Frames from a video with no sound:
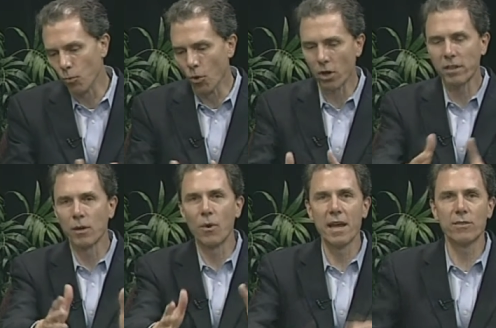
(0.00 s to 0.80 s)
work
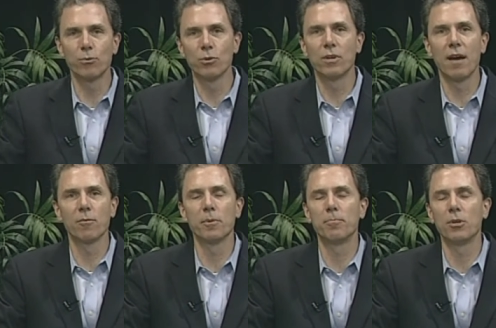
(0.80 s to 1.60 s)
their way through
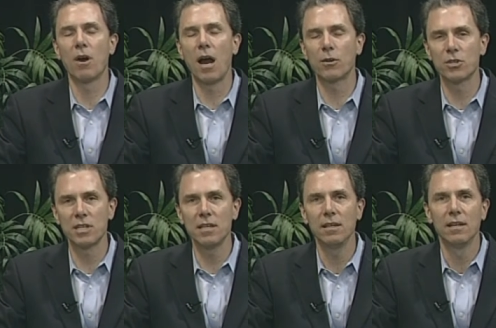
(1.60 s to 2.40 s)
government
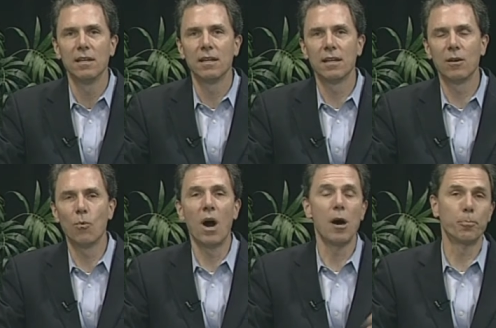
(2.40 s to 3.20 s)
bureaucracy uh,
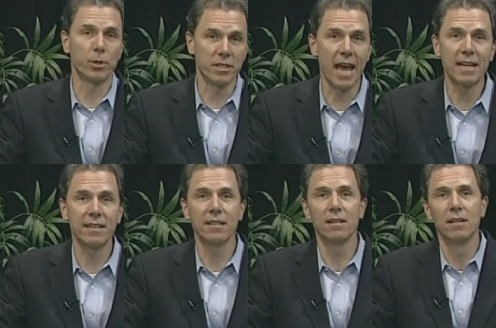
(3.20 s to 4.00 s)
while
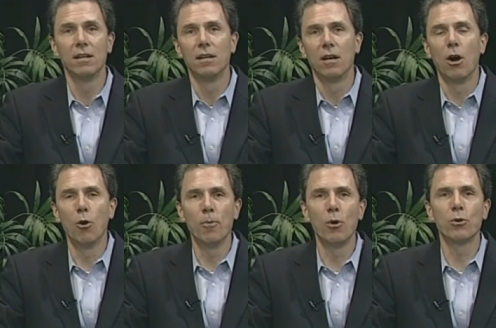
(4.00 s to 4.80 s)
protecting
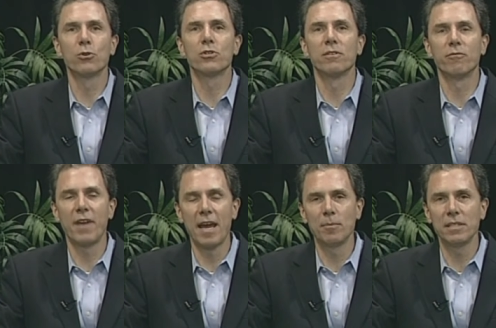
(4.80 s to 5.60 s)
homeowners and
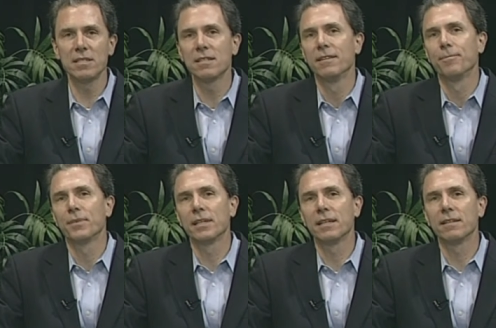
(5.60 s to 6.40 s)
families
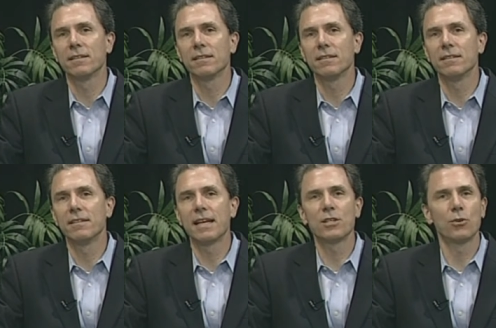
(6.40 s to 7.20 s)
uh,
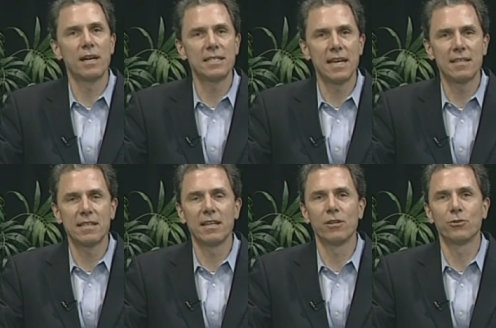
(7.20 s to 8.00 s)
then that's a great set of
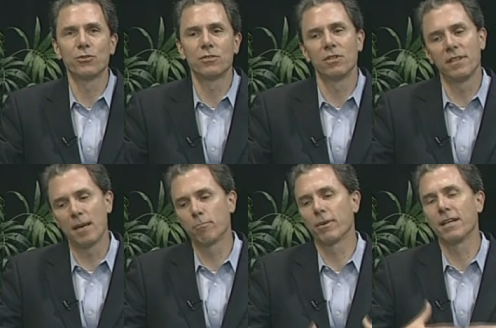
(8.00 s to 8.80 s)
skills to
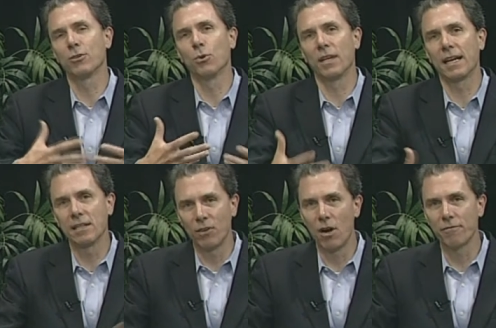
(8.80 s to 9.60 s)
then bring to
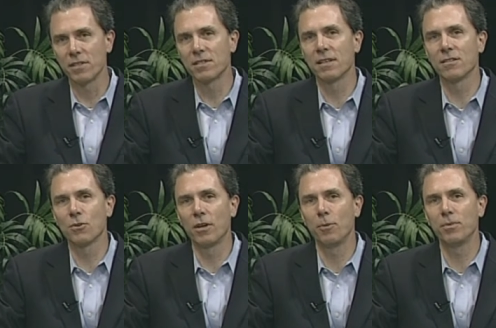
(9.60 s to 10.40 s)
elective office. And
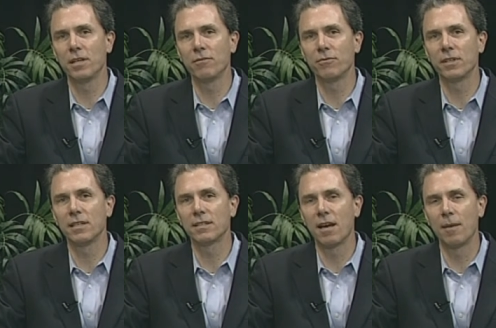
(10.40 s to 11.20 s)
so I hope you give
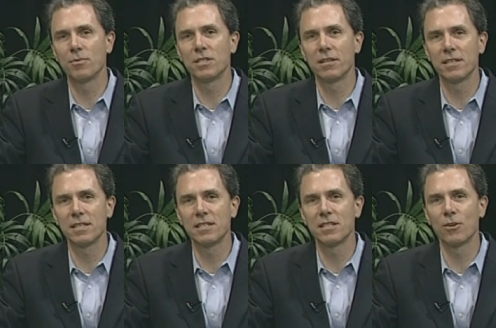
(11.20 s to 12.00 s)
uh, Tom serious
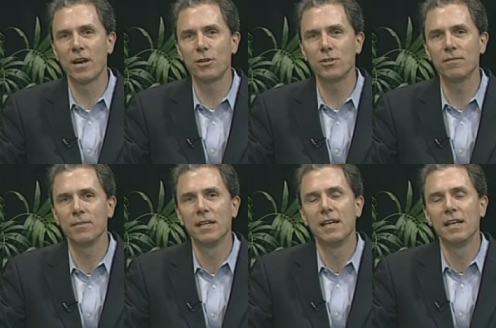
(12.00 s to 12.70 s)
consideration.